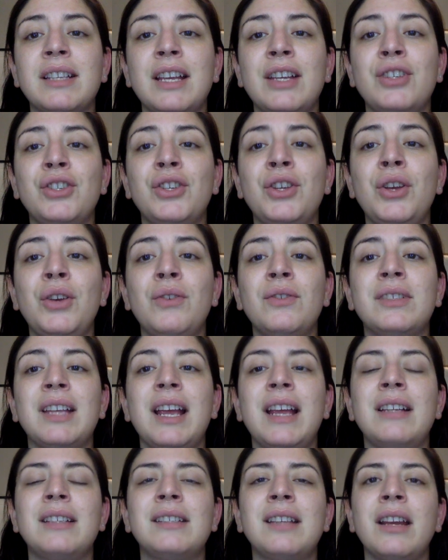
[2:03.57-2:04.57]
is used
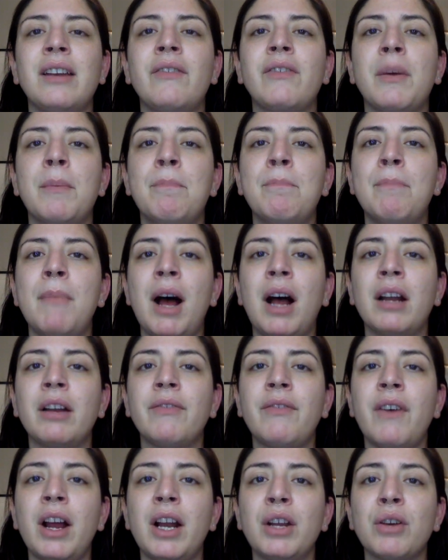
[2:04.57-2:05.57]
instead of the
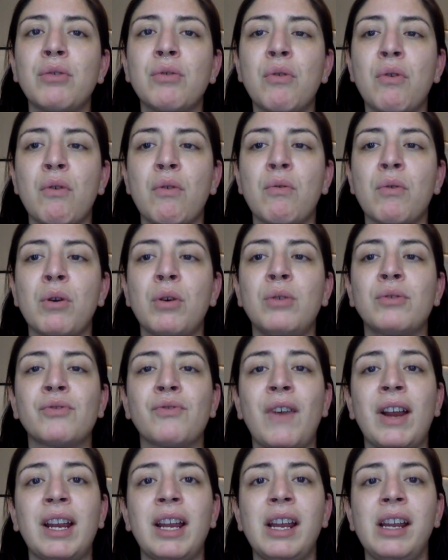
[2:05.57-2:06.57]
modified
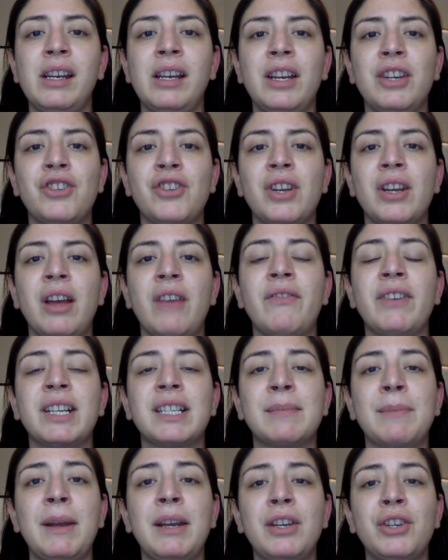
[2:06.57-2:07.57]
accrual's recognition of
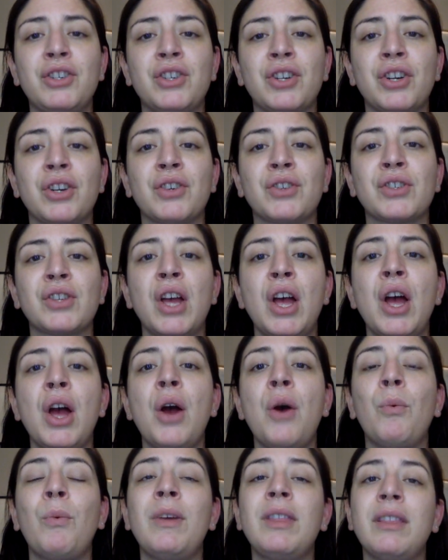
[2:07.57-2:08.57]
expenditures
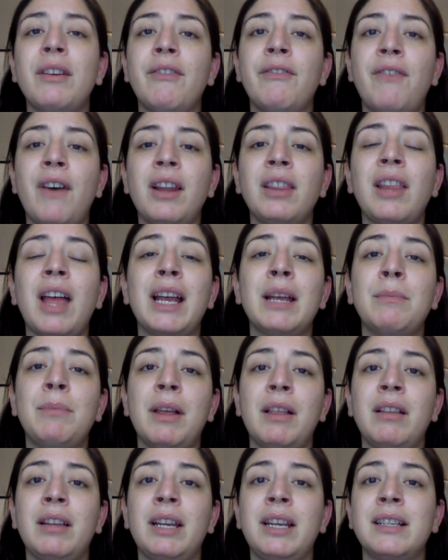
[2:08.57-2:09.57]
when the fund
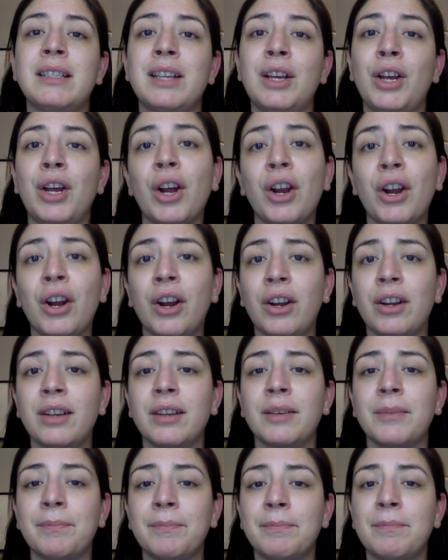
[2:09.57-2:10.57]
liability is incurred.
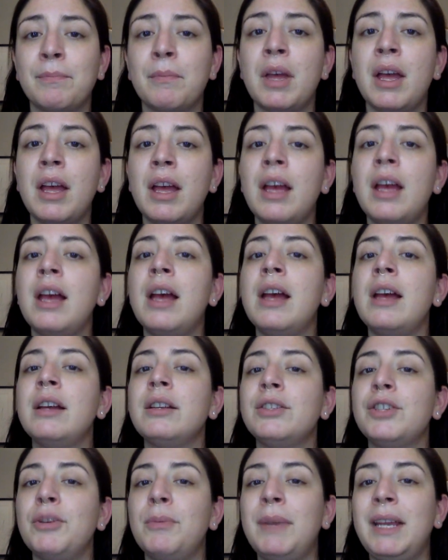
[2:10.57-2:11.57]

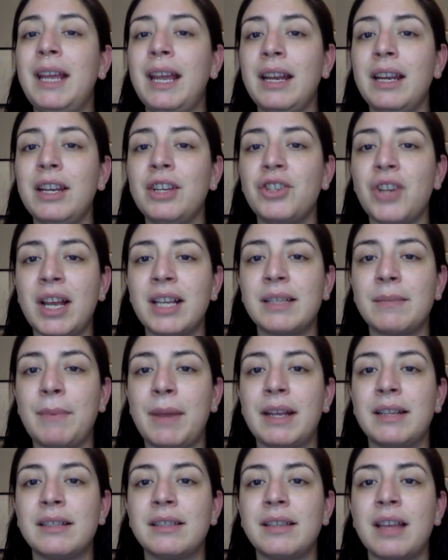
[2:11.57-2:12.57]
To begin
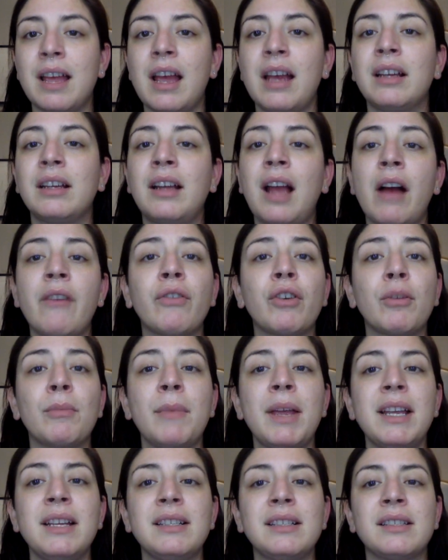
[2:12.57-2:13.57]
adjustments,
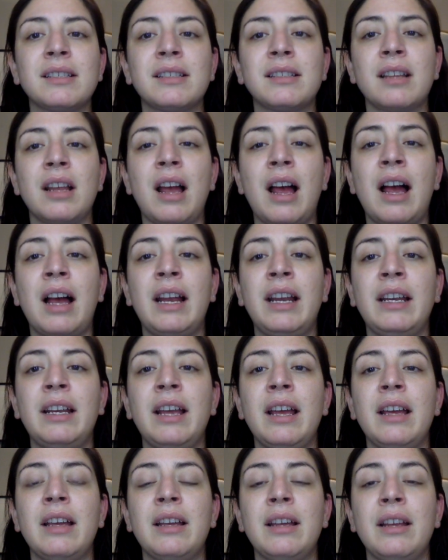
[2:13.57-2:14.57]

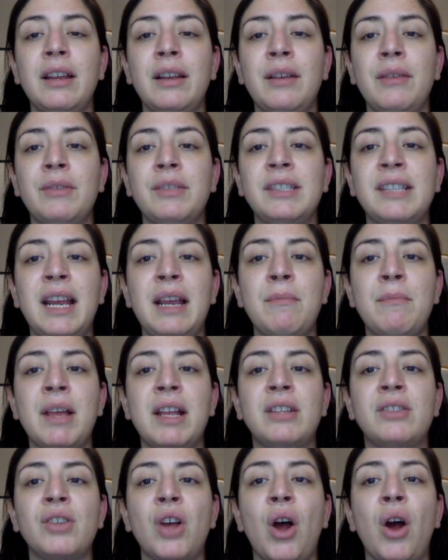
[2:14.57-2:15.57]
government-side
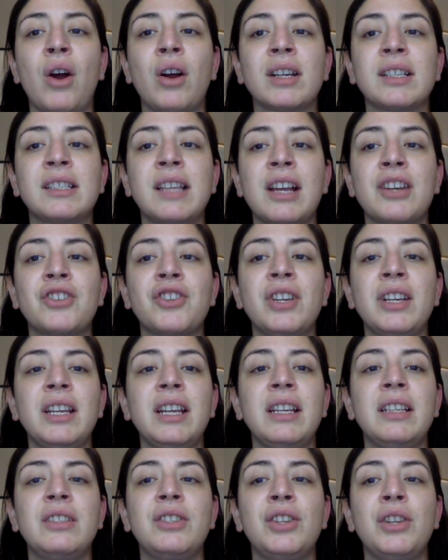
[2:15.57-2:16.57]
statements are sectioned
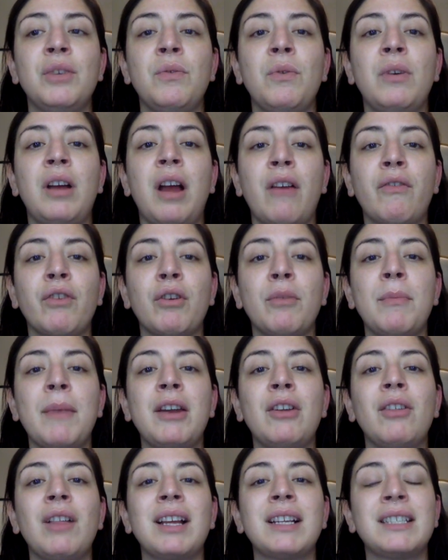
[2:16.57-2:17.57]
into
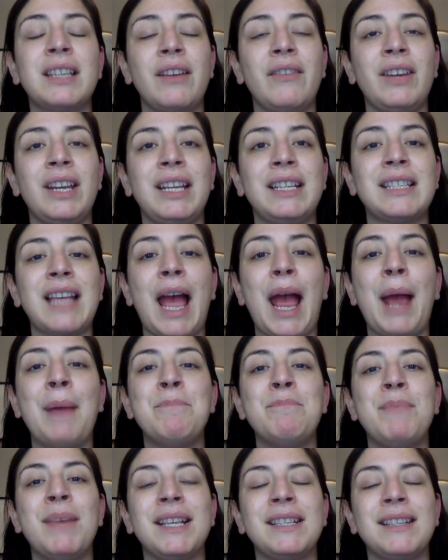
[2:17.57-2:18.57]
governmental activities
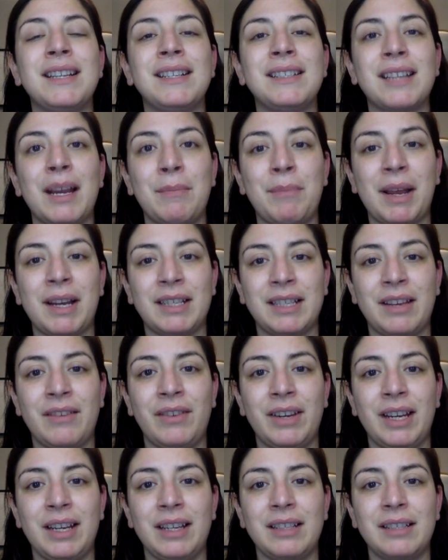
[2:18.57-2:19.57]
and business type
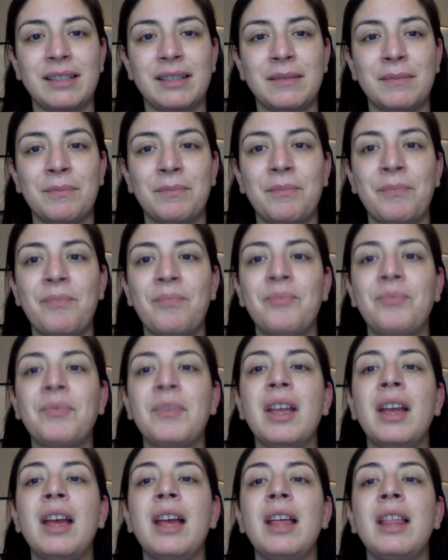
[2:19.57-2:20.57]
activities.
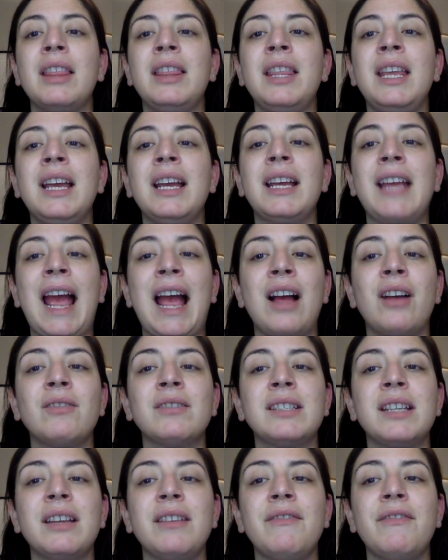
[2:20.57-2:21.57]
The
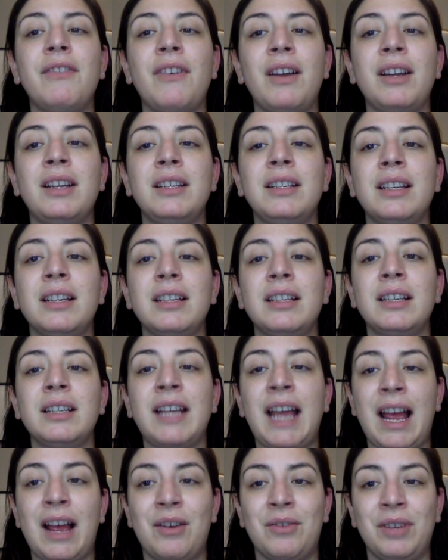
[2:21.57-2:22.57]
accounts in fund
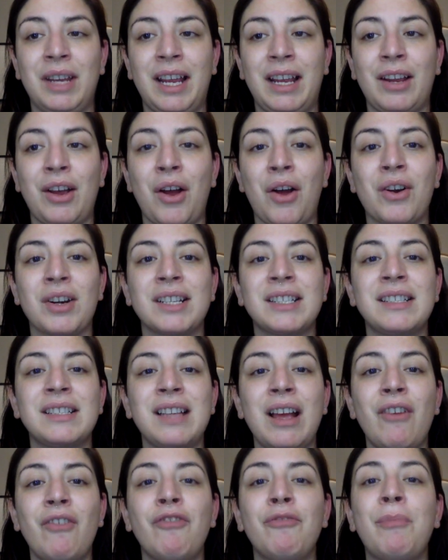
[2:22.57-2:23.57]
accounting are
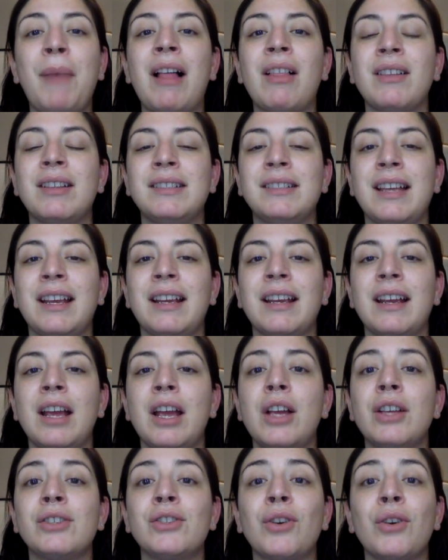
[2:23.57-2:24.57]
self-balancing,
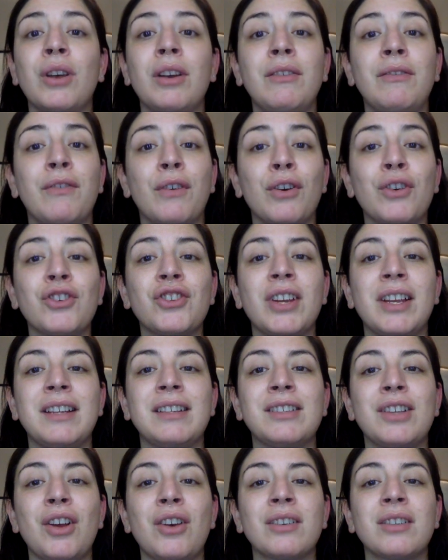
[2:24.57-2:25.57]
so
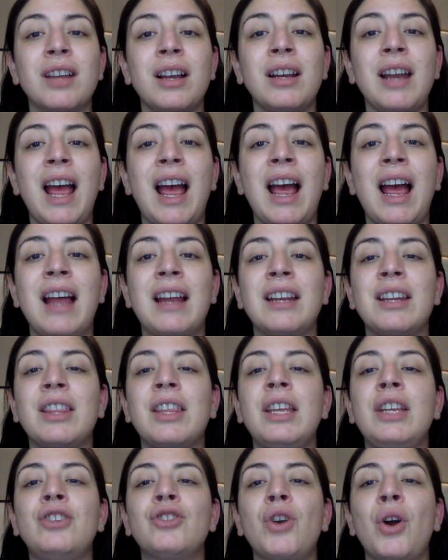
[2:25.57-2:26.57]
conversions are done at
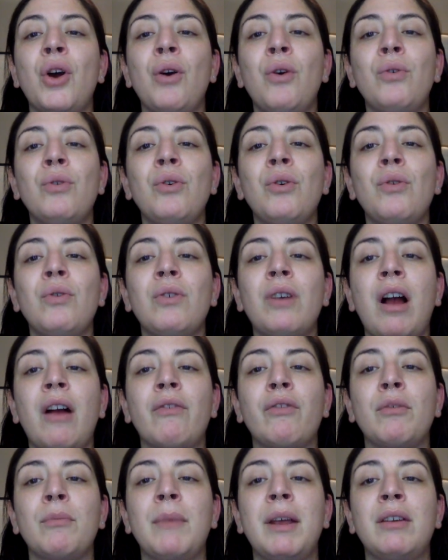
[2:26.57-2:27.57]
the total
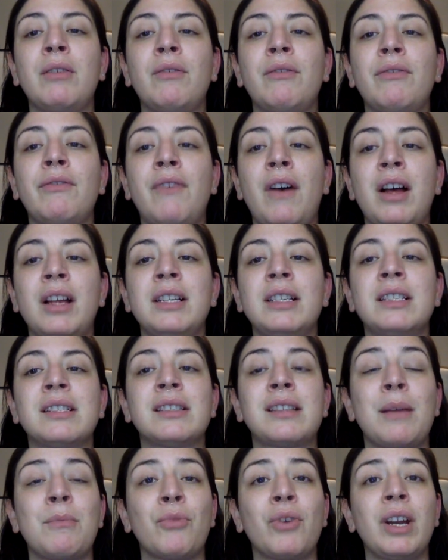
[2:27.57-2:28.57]
governmental fund
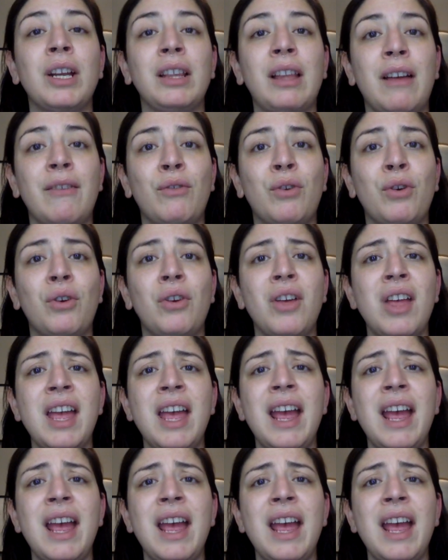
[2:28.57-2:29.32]
summary level